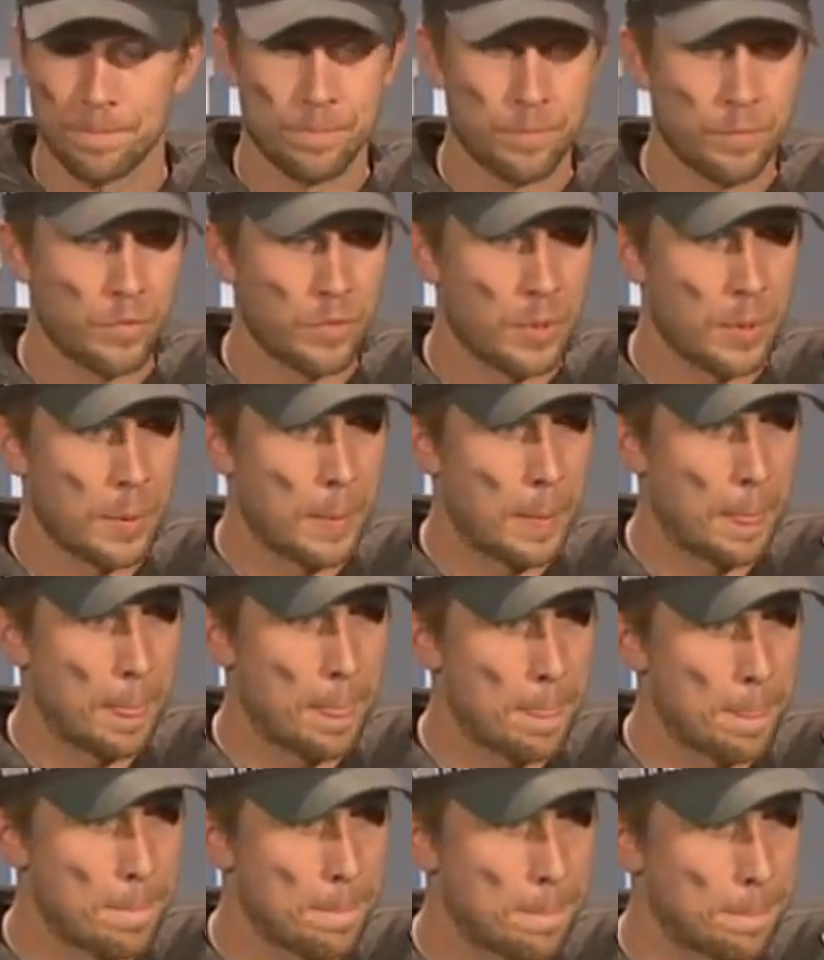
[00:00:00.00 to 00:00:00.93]

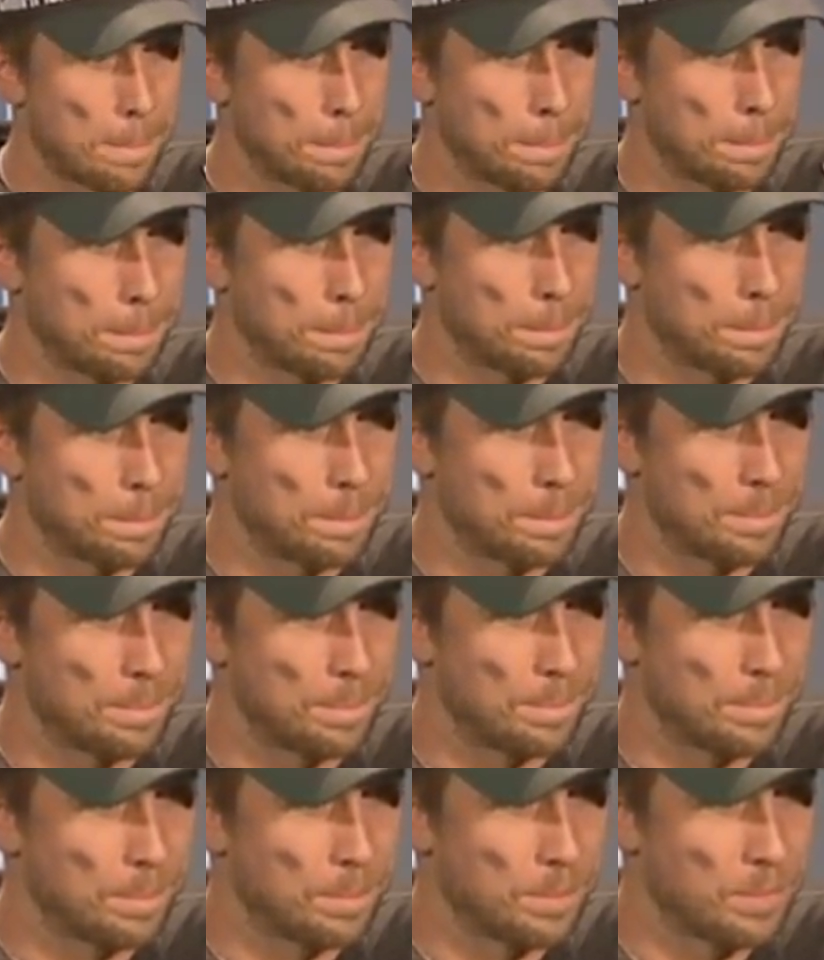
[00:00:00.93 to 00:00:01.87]

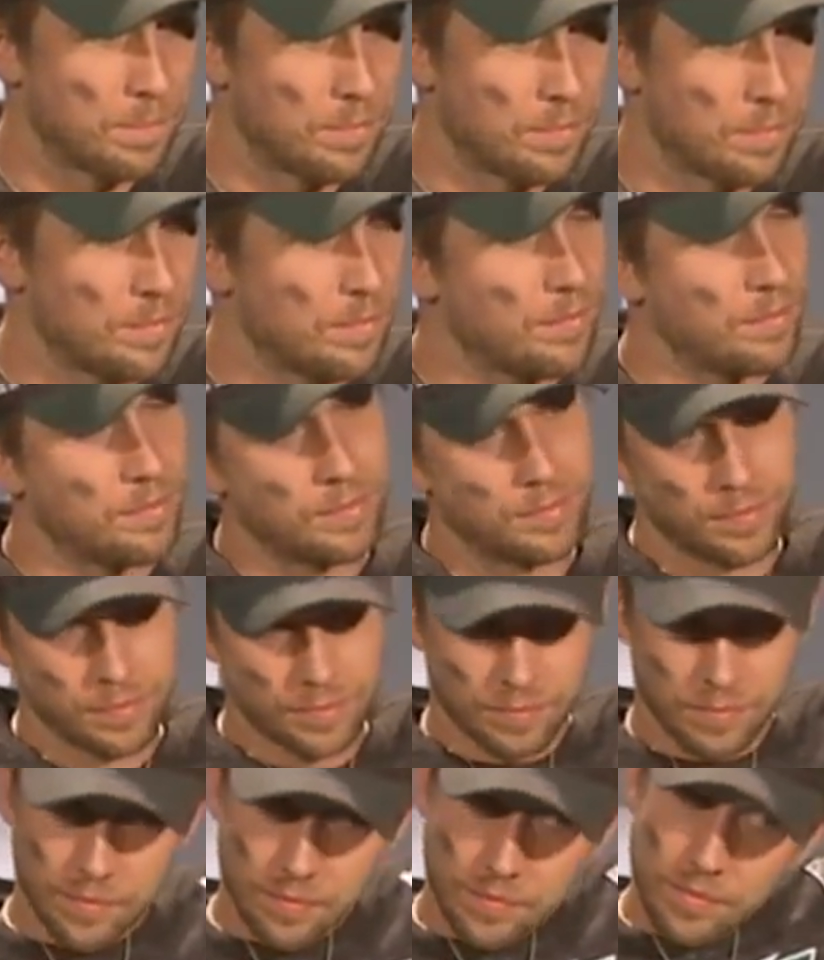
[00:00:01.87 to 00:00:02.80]

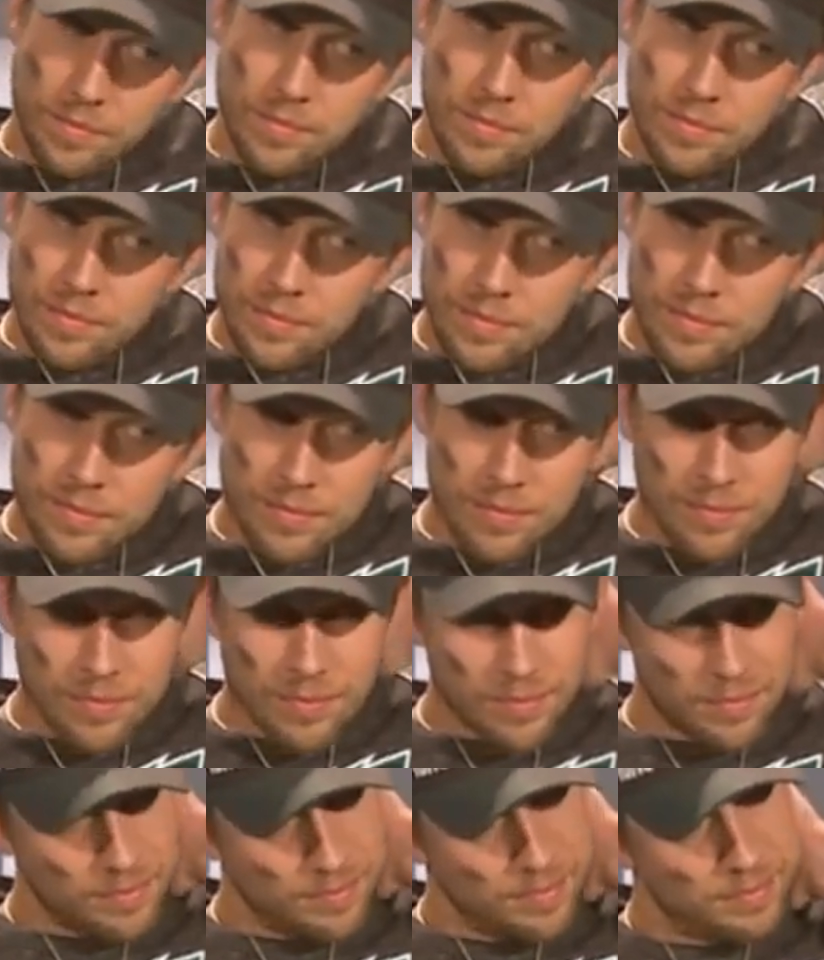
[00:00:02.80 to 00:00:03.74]

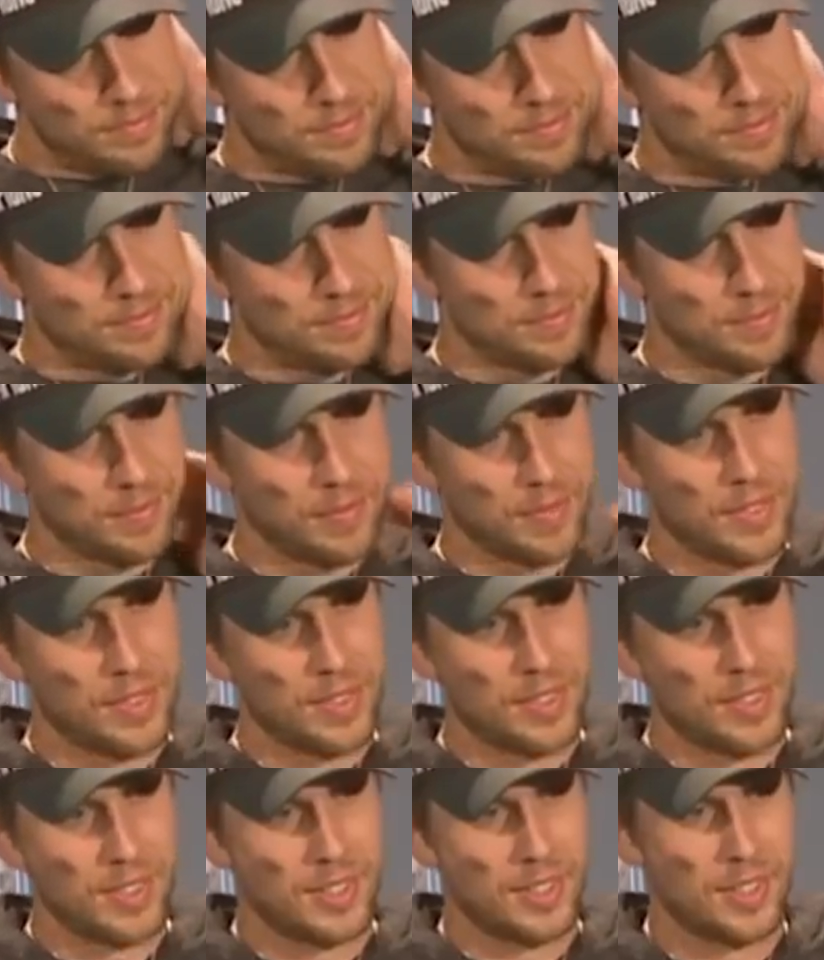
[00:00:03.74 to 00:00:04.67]

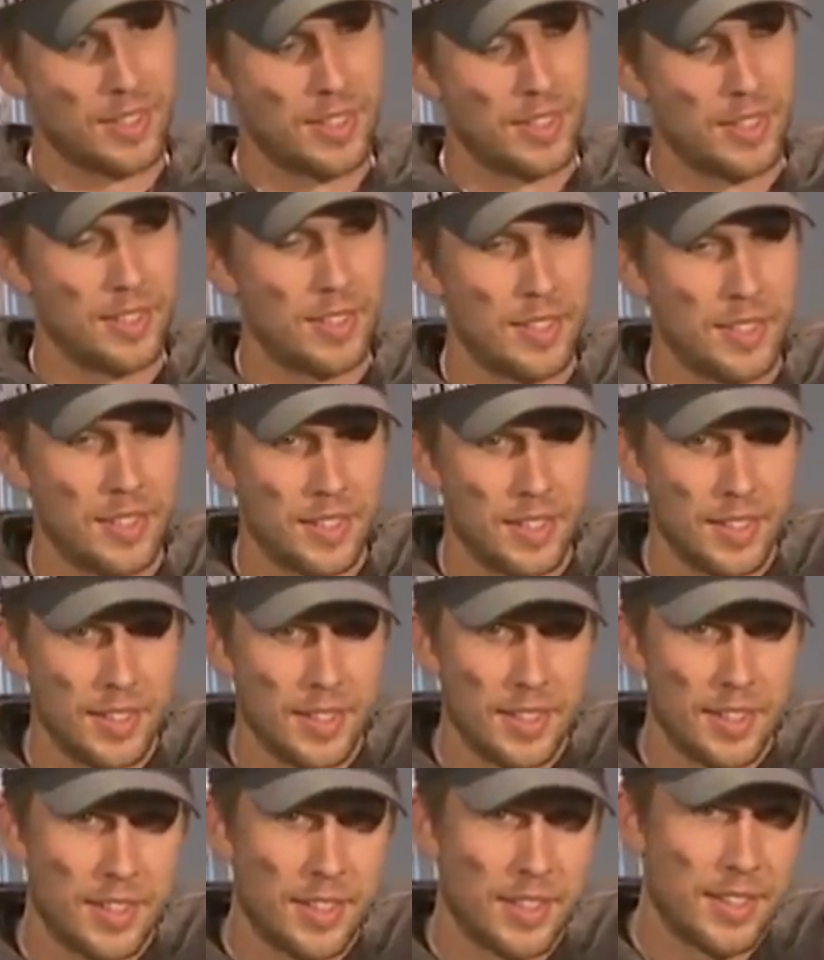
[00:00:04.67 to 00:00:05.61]

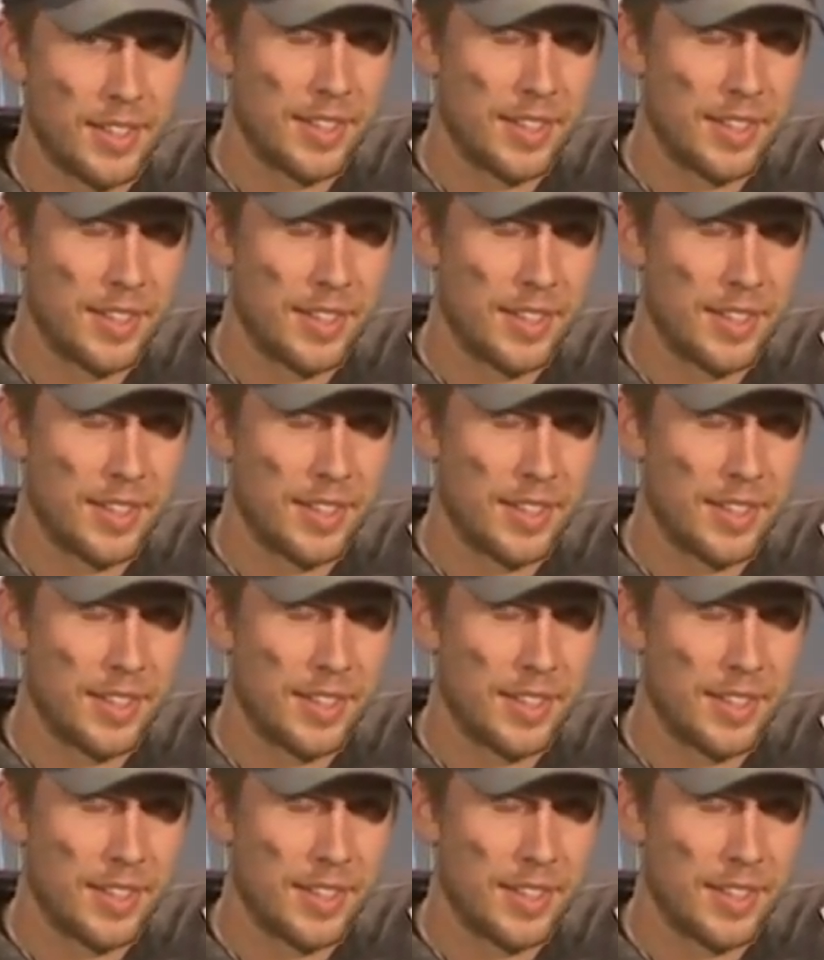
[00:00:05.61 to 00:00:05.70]
Nothing is said.